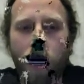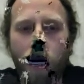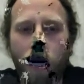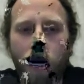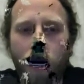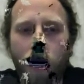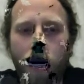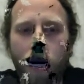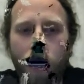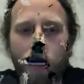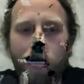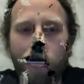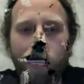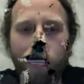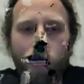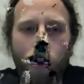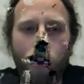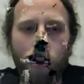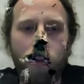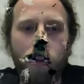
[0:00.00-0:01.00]
like
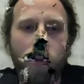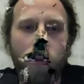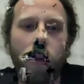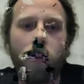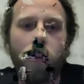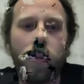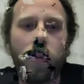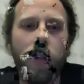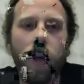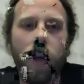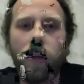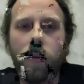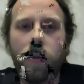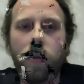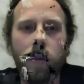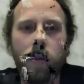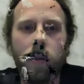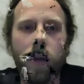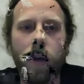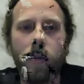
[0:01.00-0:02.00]
before there was like
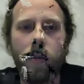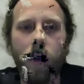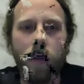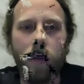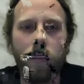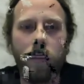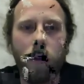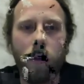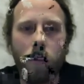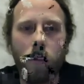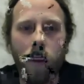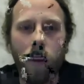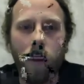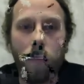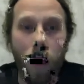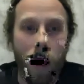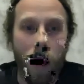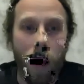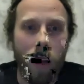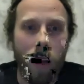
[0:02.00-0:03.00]
yeah, you have the three
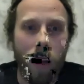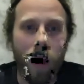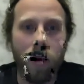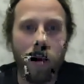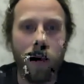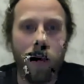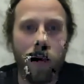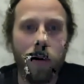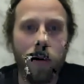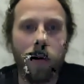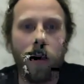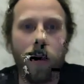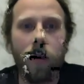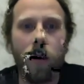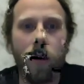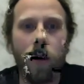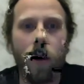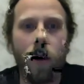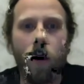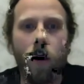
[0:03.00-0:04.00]
main agents and
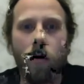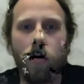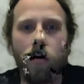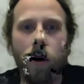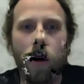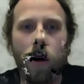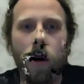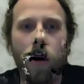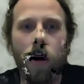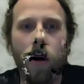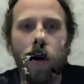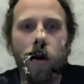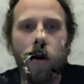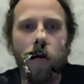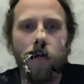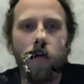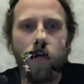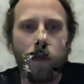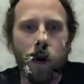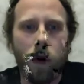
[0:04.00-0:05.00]
the, the,
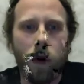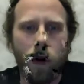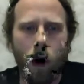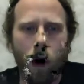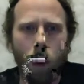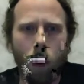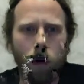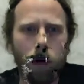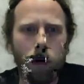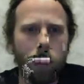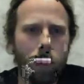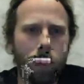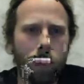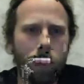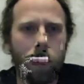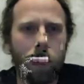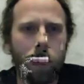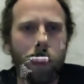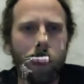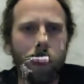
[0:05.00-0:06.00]
the old school
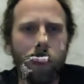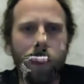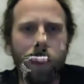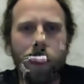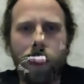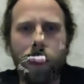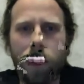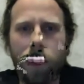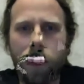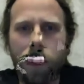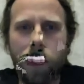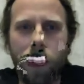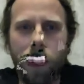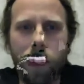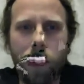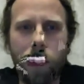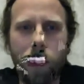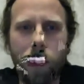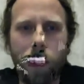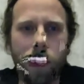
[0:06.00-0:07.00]
photographers, and
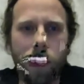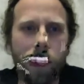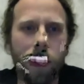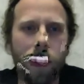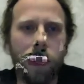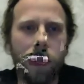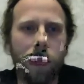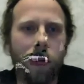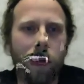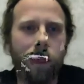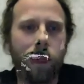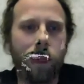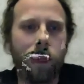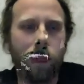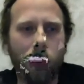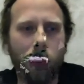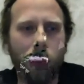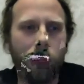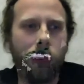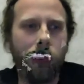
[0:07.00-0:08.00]
you assisted a
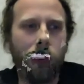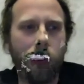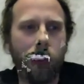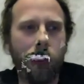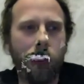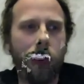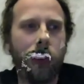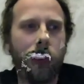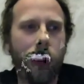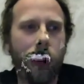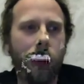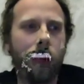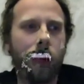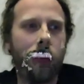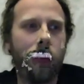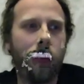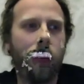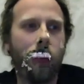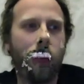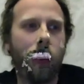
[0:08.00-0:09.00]
photographer, and then
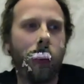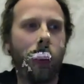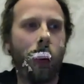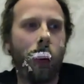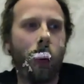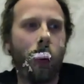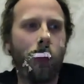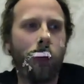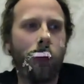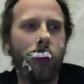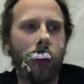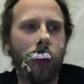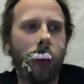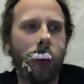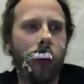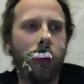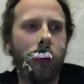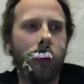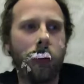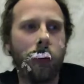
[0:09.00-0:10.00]
you hopefully
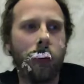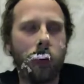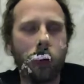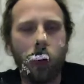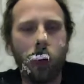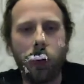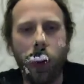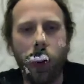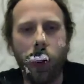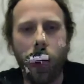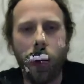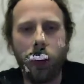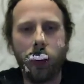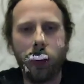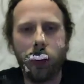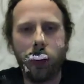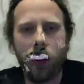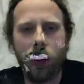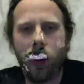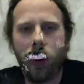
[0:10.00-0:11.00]
you can join the
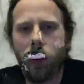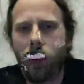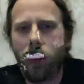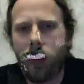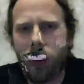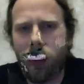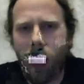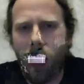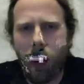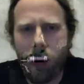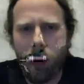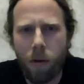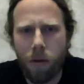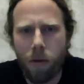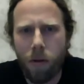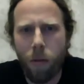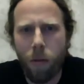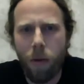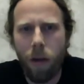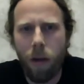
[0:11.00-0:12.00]
agency. But now there's
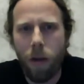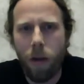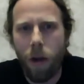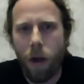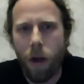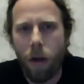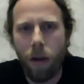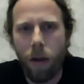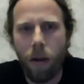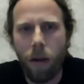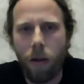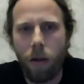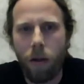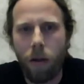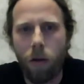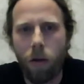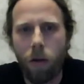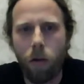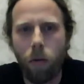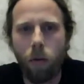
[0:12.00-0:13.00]
so many young,
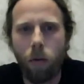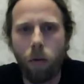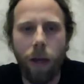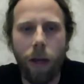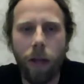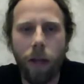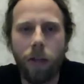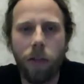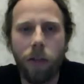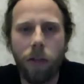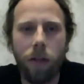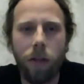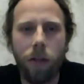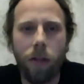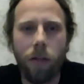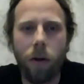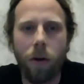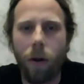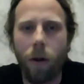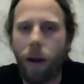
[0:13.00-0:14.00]
cool agencies
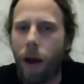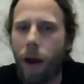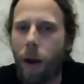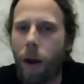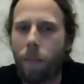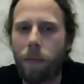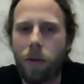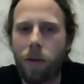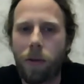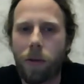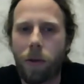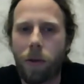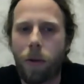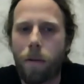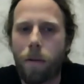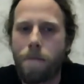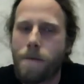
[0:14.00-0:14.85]
starting up, so